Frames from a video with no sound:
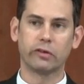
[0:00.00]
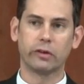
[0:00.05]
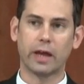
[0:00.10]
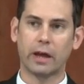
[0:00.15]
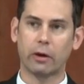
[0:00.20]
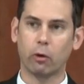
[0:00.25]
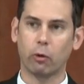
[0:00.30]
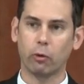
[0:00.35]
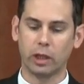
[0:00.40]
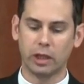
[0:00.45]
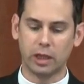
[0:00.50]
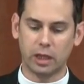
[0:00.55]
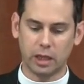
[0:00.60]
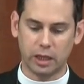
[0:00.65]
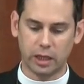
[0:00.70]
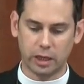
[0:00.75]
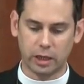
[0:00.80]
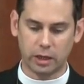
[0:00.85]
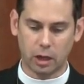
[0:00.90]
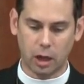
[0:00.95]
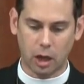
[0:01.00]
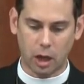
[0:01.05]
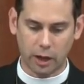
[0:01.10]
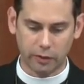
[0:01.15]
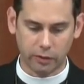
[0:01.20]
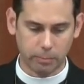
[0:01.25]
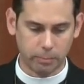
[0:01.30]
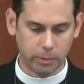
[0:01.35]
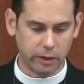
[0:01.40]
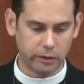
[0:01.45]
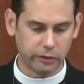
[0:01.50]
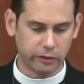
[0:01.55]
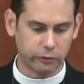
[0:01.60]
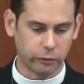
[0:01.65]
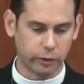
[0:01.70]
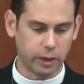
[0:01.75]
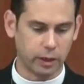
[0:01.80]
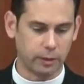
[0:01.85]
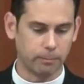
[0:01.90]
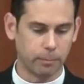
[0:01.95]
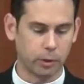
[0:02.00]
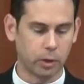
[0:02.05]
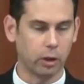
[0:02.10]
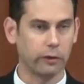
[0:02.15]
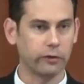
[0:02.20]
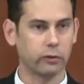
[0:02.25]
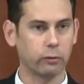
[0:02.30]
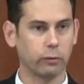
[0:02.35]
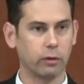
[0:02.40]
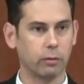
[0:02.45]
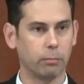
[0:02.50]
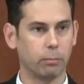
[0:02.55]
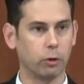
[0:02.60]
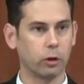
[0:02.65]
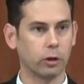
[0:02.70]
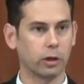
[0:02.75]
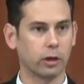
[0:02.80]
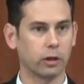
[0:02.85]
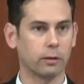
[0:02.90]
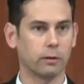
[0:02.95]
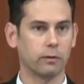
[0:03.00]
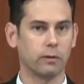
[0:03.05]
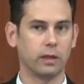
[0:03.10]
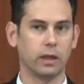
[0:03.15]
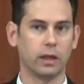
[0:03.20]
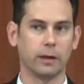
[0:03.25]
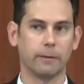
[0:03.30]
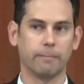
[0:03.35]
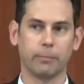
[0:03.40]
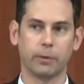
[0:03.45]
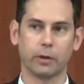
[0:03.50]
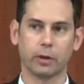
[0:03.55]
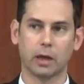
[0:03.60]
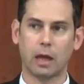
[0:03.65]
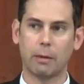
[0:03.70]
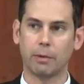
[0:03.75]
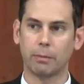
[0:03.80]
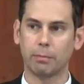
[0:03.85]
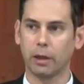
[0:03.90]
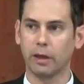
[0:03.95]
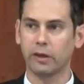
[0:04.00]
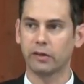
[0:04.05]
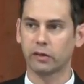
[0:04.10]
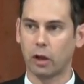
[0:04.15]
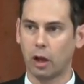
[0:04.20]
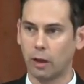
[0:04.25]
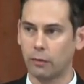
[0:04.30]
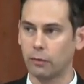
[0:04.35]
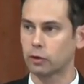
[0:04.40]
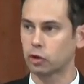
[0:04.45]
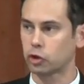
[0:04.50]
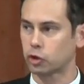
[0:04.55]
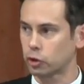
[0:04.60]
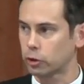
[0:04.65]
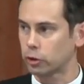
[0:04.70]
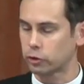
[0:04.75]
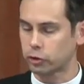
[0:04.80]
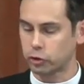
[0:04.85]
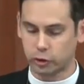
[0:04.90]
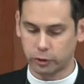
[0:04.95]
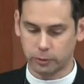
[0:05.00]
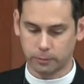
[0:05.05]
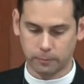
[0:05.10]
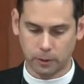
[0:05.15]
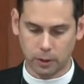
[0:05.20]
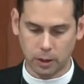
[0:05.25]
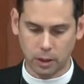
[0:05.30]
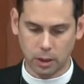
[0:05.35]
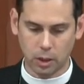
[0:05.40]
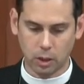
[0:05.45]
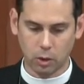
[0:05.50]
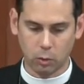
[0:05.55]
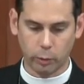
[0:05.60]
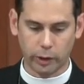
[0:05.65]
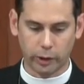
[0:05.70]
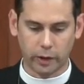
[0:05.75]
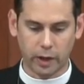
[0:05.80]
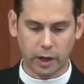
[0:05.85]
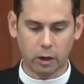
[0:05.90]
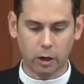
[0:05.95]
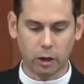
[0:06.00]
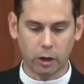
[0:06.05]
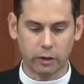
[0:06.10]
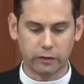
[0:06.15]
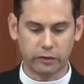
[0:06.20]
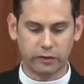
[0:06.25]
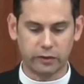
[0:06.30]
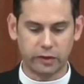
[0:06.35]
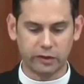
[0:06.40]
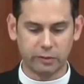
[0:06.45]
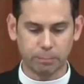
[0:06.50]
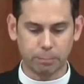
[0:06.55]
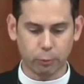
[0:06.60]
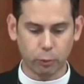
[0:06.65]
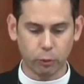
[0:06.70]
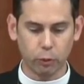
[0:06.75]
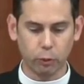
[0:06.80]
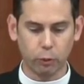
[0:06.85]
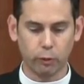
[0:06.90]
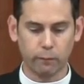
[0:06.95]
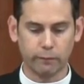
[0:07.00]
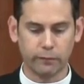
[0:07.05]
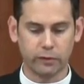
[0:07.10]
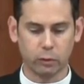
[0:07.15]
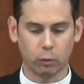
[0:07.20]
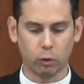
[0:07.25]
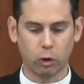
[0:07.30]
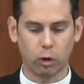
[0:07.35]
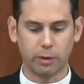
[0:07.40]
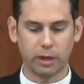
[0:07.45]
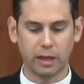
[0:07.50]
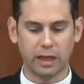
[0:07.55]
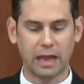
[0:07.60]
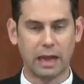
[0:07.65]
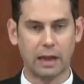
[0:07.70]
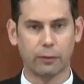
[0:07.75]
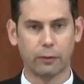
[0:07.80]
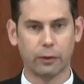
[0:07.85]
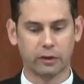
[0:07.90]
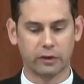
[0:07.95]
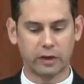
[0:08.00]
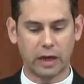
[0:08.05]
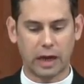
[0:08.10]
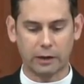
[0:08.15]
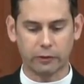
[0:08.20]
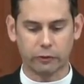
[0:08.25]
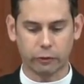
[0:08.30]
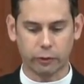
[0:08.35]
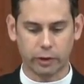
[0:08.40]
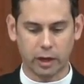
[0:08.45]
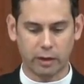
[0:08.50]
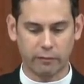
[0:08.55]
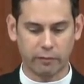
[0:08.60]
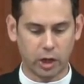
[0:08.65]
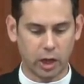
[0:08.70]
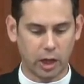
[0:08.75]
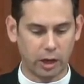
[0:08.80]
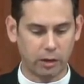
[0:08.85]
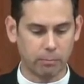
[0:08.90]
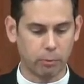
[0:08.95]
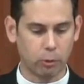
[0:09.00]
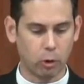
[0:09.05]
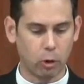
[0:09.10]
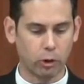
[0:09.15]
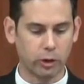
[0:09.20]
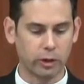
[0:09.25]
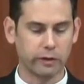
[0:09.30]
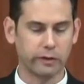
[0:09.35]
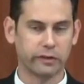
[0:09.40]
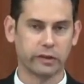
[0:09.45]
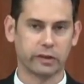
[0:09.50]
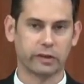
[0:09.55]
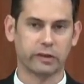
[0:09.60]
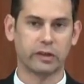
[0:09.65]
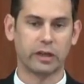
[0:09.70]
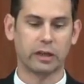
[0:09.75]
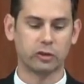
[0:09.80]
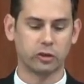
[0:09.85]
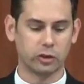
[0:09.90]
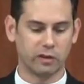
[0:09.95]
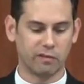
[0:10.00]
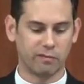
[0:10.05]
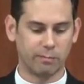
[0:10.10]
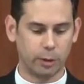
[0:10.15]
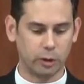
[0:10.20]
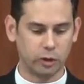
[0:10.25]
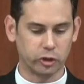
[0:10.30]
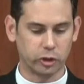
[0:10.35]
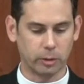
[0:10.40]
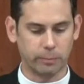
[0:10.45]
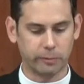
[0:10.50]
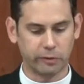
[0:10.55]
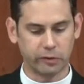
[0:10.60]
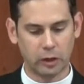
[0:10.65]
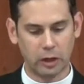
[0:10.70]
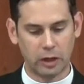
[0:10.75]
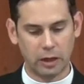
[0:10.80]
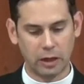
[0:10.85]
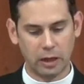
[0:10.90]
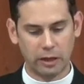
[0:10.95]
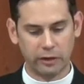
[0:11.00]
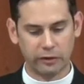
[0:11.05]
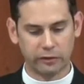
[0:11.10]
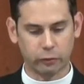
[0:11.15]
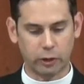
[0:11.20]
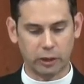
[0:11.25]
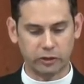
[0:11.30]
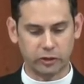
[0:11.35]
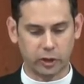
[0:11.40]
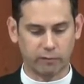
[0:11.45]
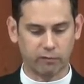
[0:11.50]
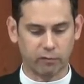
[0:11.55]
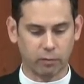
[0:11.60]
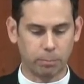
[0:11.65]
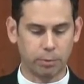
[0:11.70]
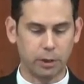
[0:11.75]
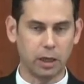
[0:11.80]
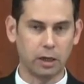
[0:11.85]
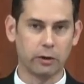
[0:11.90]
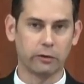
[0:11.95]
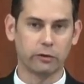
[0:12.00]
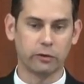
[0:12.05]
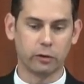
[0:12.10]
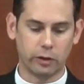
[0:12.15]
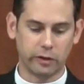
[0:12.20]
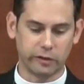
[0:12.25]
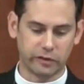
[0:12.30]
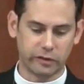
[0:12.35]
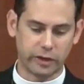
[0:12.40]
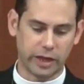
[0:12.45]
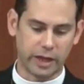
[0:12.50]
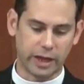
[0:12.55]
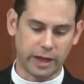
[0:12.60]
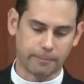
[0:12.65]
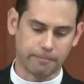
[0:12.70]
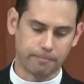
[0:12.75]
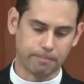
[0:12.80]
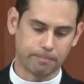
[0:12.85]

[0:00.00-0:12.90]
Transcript: not only in On the Ministry, but also in the book, The, uh, the Commonplace on the Church, where Gerhard disproves the Roman Catholic doctrine of an unbroken succession of bishops stretching from Peter to his day.